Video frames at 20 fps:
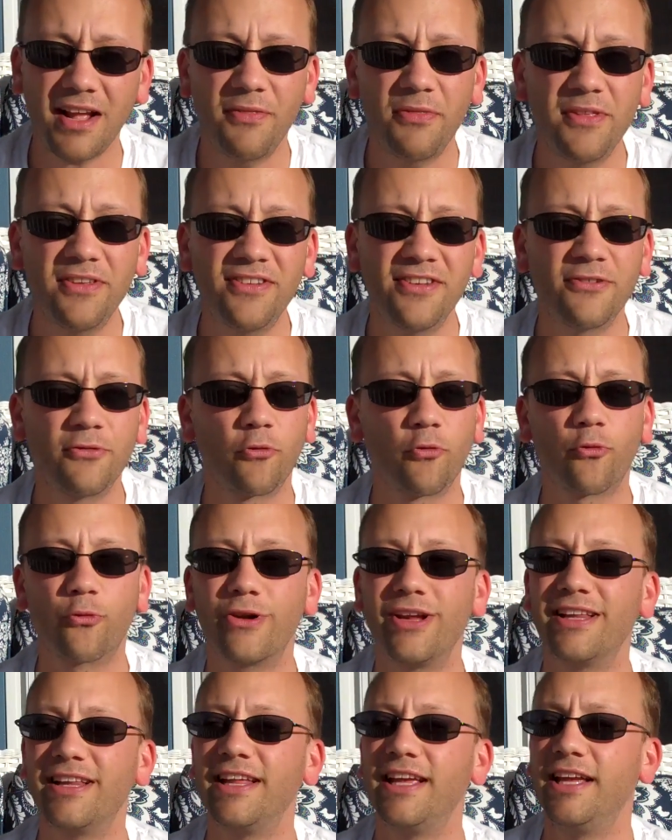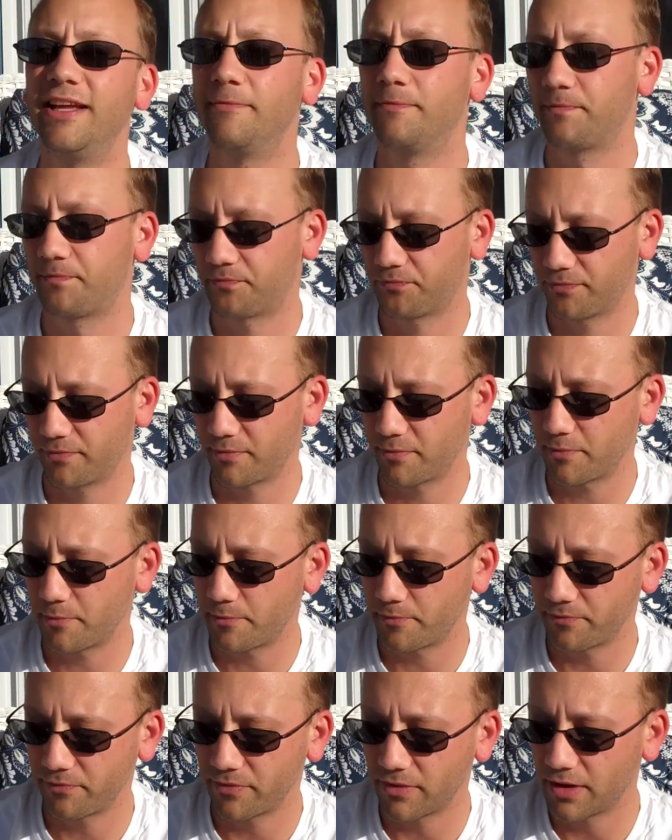this is a really
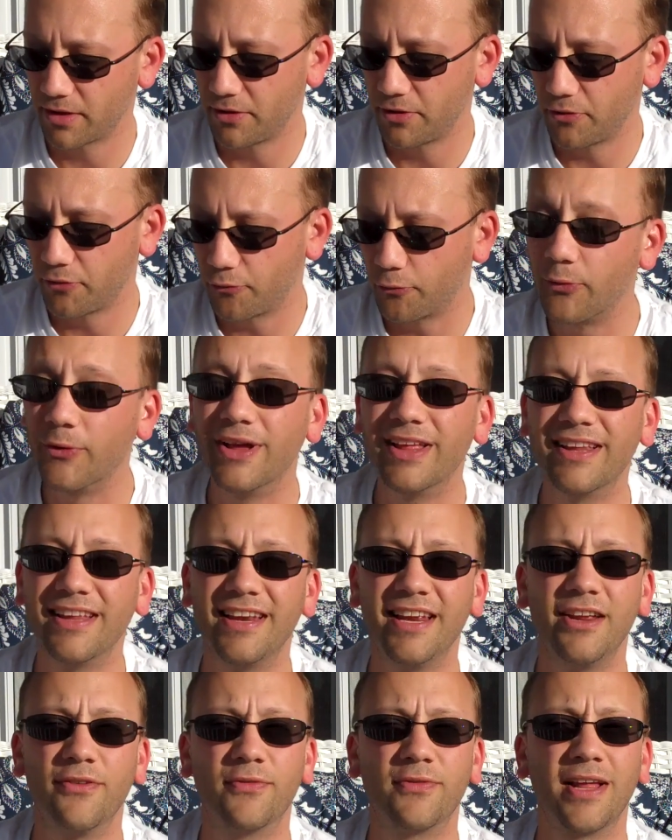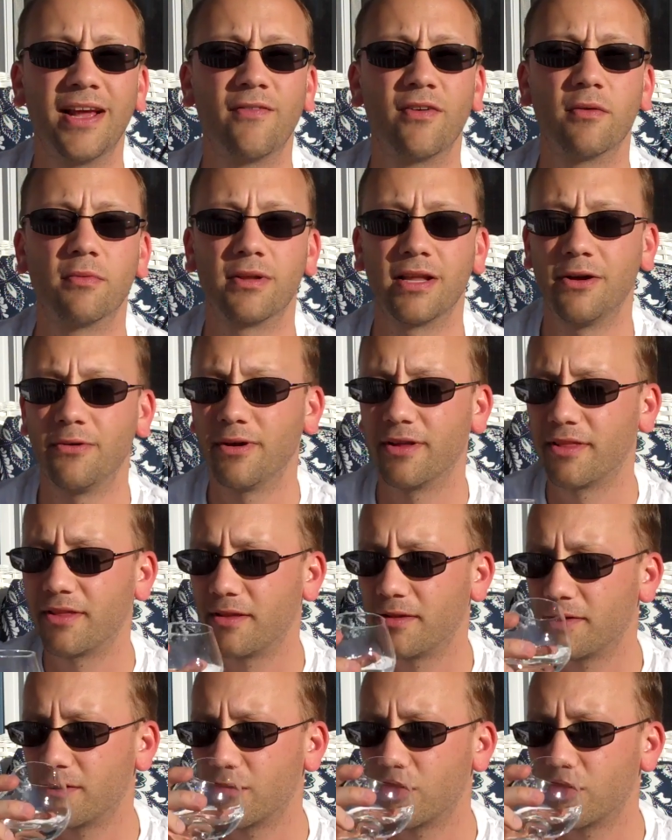neat flavor to play with.